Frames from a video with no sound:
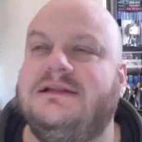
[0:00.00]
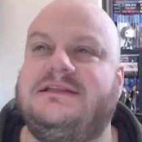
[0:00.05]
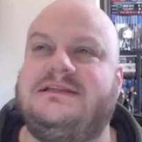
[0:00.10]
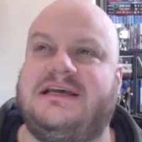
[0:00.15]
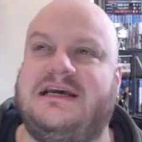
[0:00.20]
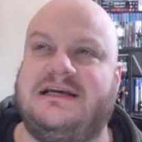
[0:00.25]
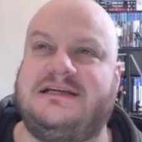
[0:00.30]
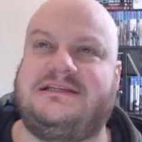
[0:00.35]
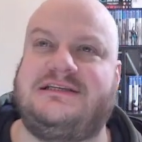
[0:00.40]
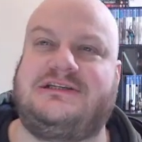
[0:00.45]

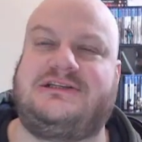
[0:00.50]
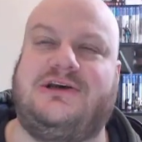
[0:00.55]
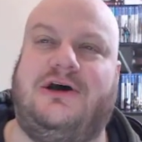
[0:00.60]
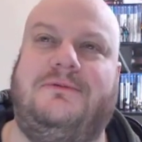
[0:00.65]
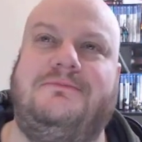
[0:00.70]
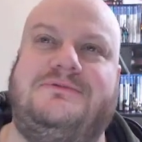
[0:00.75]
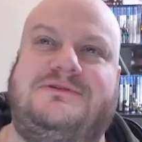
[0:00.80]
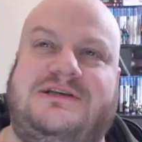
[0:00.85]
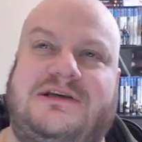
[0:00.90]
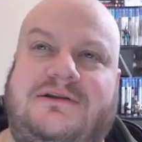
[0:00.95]
Tessa
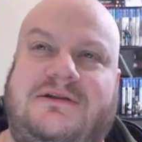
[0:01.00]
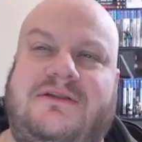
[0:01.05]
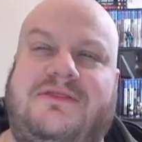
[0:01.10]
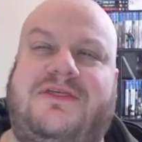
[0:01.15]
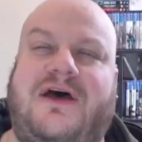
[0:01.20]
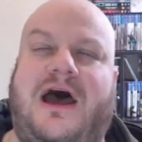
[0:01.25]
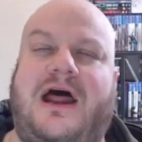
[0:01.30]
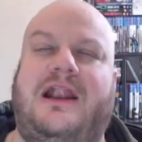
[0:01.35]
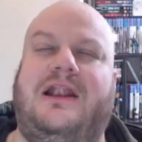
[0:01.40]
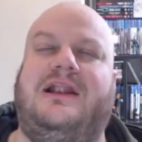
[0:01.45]
Thompson,
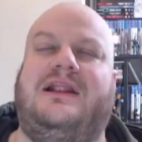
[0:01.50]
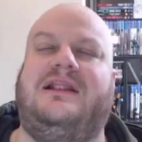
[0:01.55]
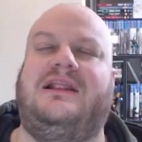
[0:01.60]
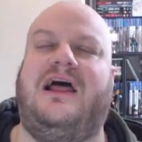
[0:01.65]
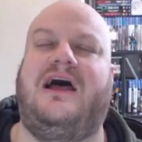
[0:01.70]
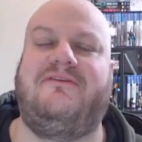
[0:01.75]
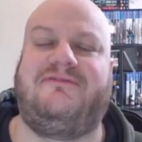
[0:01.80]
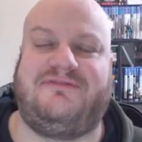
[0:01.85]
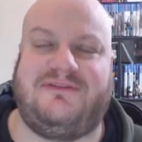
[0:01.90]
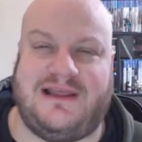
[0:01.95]
that
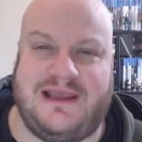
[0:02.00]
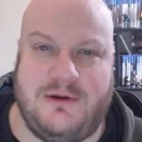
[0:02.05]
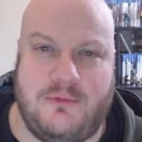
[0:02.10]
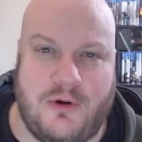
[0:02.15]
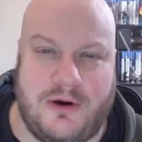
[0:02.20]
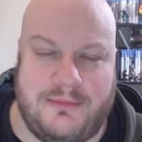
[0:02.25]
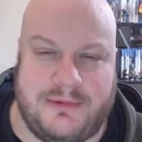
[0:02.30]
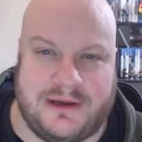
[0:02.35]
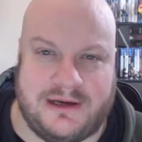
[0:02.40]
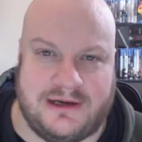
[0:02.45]
lovely
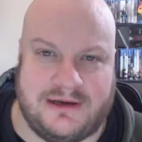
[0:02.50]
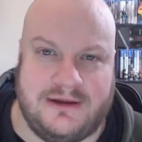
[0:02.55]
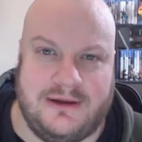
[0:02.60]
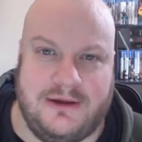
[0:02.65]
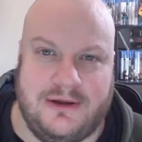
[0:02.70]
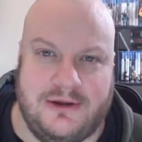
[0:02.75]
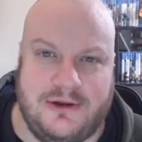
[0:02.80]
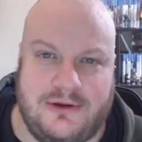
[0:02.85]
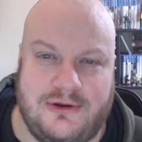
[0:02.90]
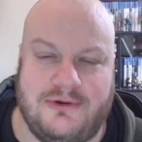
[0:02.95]
woman
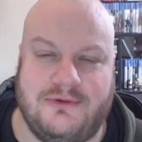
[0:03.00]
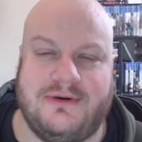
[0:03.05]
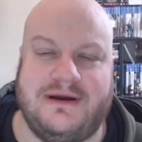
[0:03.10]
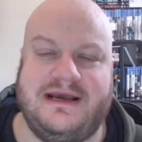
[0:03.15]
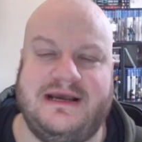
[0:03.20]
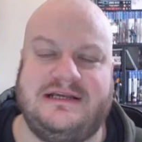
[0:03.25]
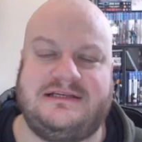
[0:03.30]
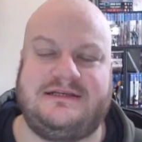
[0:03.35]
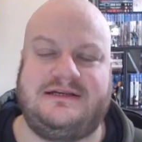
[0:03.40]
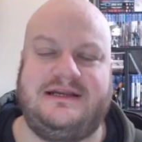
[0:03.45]
who
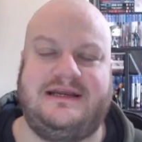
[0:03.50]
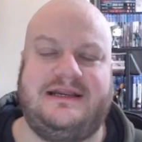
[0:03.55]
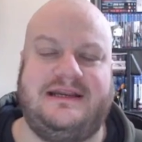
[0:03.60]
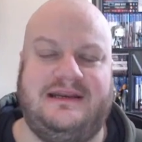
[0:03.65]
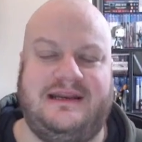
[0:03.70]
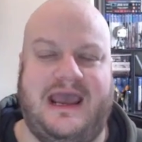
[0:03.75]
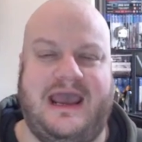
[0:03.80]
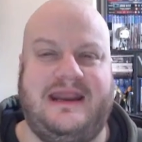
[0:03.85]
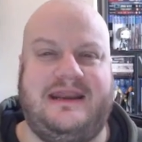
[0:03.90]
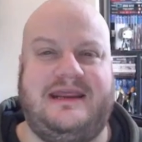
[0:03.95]
isn't
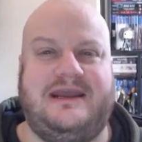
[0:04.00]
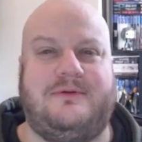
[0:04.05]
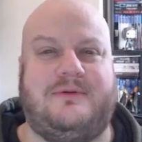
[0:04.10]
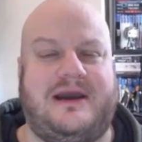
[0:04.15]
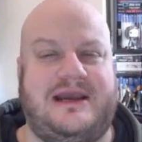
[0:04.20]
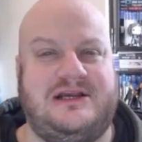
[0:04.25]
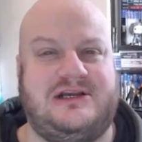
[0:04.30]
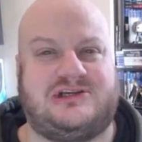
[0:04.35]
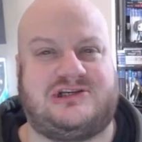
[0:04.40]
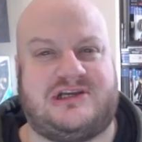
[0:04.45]
in any
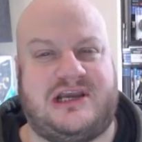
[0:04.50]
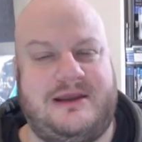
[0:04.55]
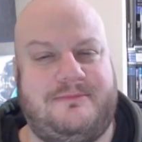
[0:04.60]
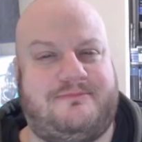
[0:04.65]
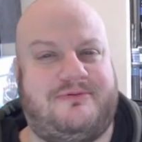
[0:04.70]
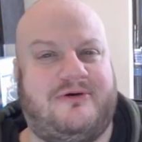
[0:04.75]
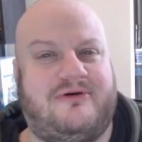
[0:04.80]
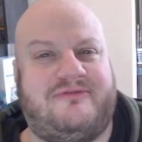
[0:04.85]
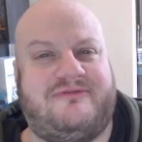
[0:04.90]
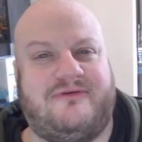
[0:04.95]
way, shape,
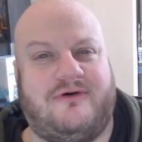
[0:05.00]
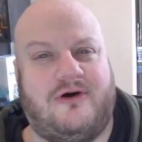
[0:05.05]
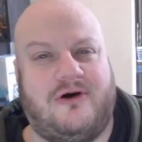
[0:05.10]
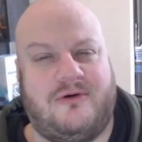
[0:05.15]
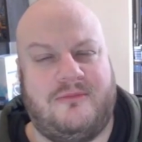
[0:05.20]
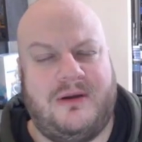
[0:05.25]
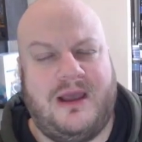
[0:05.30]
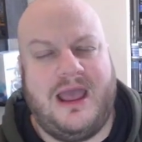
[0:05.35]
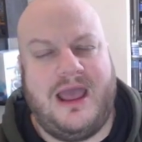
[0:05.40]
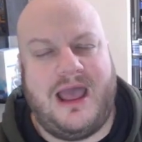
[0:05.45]
or
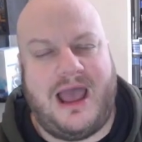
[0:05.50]
form